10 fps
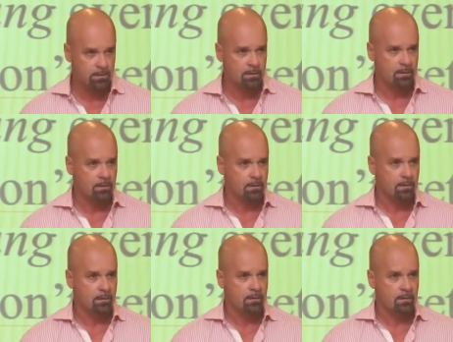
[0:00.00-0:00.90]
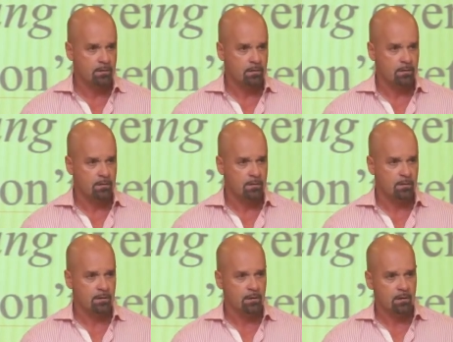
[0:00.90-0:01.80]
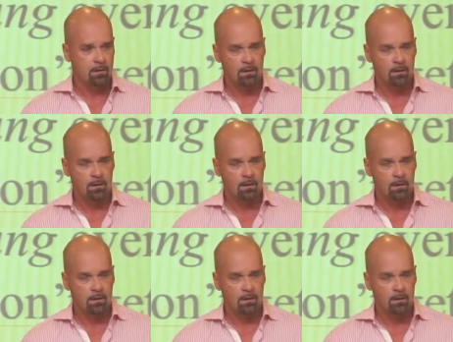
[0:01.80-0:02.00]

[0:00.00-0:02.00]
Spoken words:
(silence)